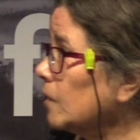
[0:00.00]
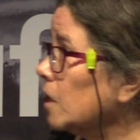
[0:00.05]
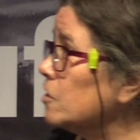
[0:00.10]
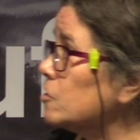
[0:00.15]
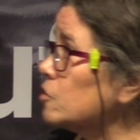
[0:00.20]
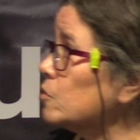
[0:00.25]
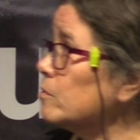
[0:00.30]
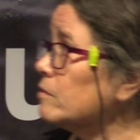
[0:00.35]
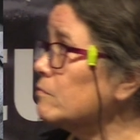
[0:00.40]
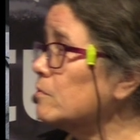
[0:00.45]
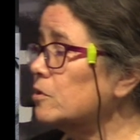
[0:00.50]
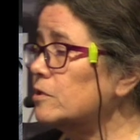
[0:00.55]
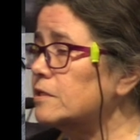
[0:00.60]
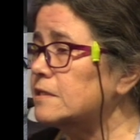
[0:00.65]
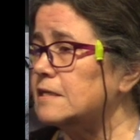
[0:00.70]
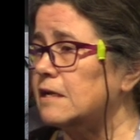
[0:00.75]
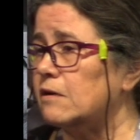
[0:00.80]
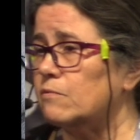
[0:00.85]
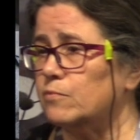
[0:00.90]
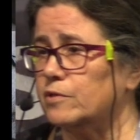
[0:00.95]
So we rolled
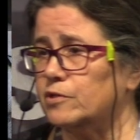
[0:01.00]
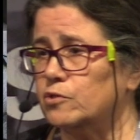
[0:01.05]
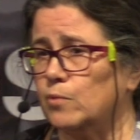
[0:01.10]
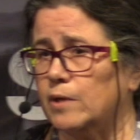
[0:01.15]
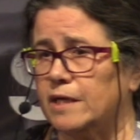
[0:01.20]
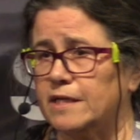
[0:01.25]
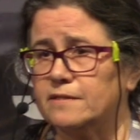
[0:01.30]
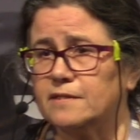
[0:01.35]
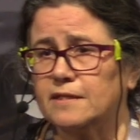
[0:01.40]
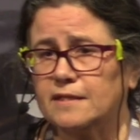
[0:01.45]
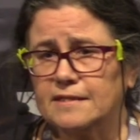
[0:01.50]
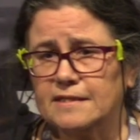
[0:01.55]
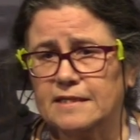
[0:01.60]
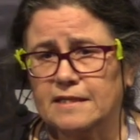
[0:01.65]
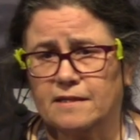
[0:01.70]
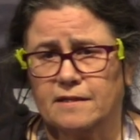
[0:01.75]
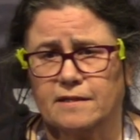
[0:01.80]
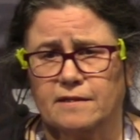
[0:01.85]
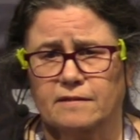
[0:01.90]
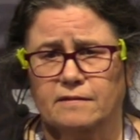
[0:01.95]
this out with
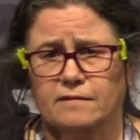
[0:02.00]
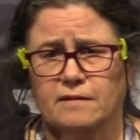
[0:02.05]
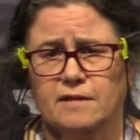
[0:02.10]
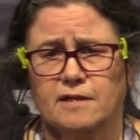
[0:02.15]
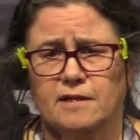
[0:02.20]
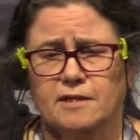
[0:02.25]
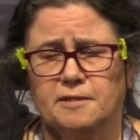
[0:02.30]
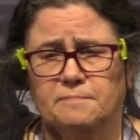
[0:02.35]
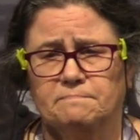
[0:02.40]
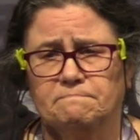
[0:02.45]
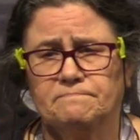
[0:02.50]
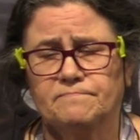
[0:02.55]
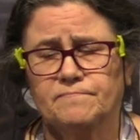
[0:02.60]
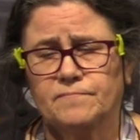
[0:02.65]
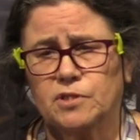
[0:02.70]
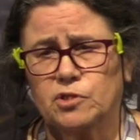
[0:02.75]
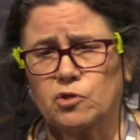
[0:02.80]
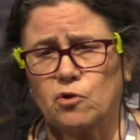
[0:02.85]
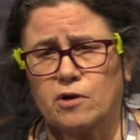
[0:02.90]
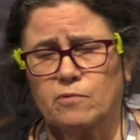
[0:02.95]
2016 and
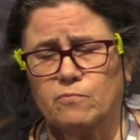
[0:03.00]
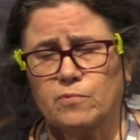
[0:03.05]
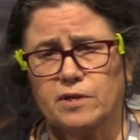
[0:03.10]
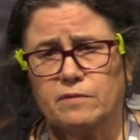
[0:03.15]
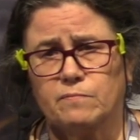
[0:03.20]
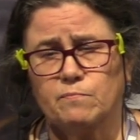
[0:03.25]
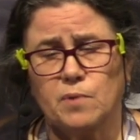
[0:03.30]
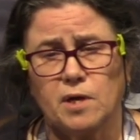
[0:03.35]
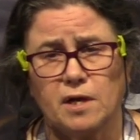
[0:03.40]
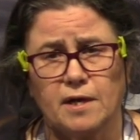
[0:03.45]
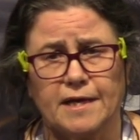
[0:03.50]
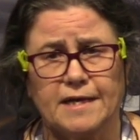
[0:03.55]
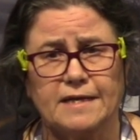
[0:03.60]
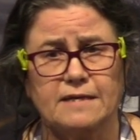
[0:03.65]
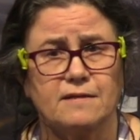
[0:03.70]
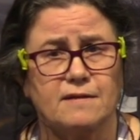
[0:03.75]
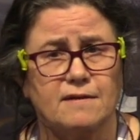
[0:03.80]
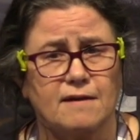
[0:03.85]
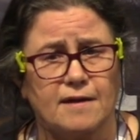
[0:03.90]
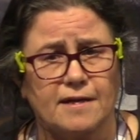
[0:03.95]
with
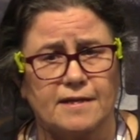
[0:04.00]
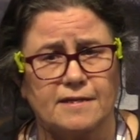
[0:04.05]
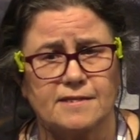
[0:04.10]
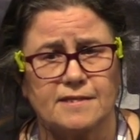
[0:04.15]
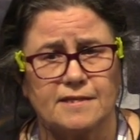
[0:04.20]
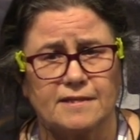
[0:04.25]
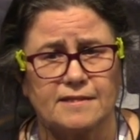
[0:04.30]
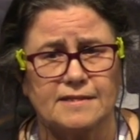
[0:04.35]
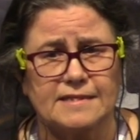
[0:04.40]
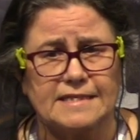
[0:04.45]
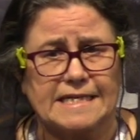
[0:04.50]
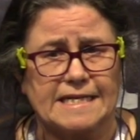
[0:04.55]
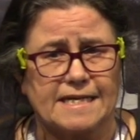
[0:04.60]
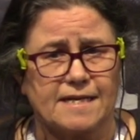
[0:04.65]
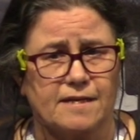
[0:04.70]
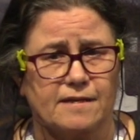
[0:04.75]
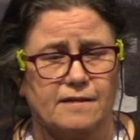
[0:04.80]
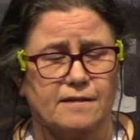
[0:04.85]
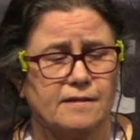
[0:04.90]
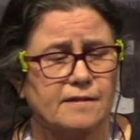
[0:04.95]
Bind
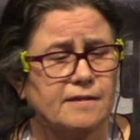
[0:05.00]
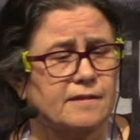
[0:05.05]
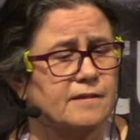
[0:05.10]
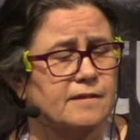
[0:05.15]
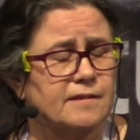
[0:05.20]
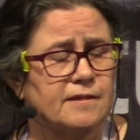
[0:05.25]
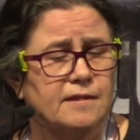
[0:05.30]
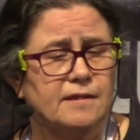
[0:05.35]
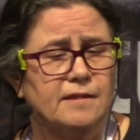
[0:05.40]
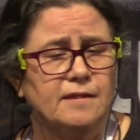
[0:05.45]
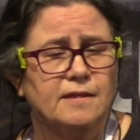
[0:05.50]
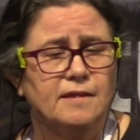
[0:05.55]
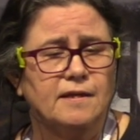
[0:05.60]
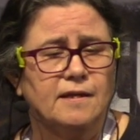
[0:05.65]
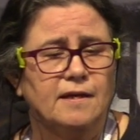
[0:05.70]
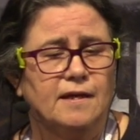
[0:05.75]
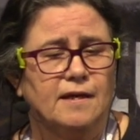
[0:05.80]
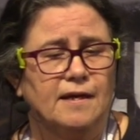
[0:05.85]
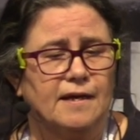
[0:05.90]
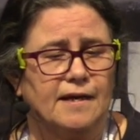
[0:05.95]
9.16,
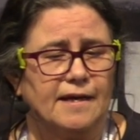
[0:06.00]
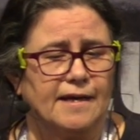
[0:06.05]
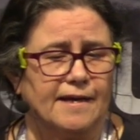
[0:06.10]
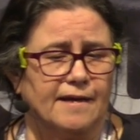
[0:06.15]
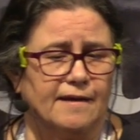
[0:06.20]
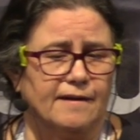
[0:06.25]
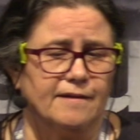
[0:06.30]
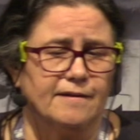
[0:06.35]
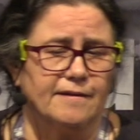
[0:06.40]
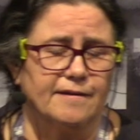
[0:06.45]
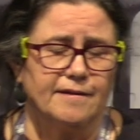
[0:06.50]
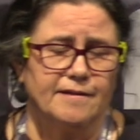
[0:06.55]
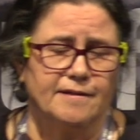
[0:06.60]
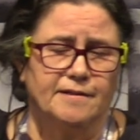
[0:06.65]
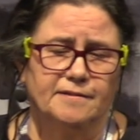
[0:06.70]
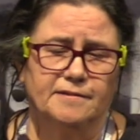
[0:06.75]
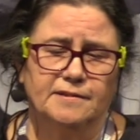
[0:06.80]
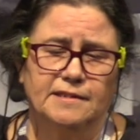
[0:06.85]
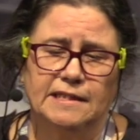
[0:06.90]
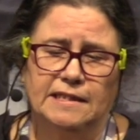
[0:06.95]
and it
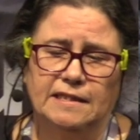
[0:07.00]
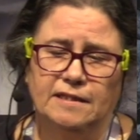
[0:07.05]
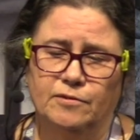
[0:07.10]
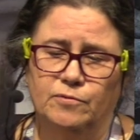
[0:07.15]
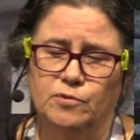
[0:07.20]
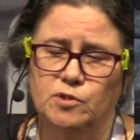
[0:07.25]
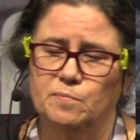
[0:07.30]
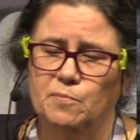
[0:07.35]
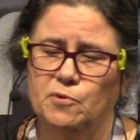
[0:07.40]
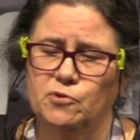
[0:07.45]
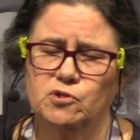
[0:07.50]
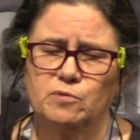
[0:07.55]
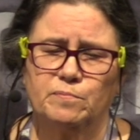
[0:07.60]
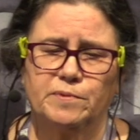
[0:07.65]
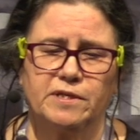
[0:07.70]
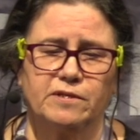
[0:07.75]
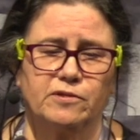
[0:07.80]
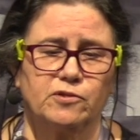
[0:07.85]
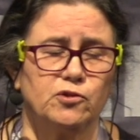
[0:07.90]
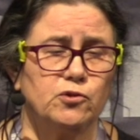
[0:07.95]
was supposed to
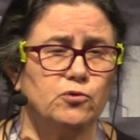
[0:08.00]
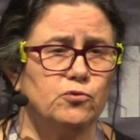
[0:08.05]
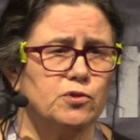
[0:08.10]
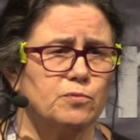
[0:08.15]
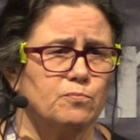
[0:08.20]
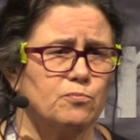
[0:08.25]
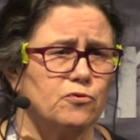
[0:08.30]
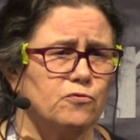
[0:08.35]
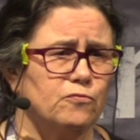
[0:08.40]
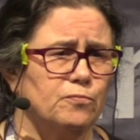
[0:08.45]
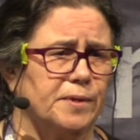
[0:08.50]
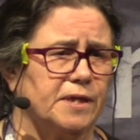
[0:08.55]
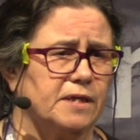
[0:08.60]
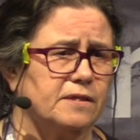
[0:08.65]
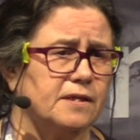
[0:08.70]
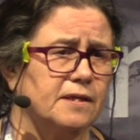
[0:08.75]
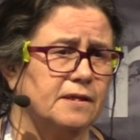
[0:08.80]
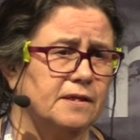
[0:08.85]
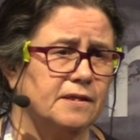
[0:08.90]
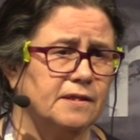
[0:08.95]
be this huge improvement.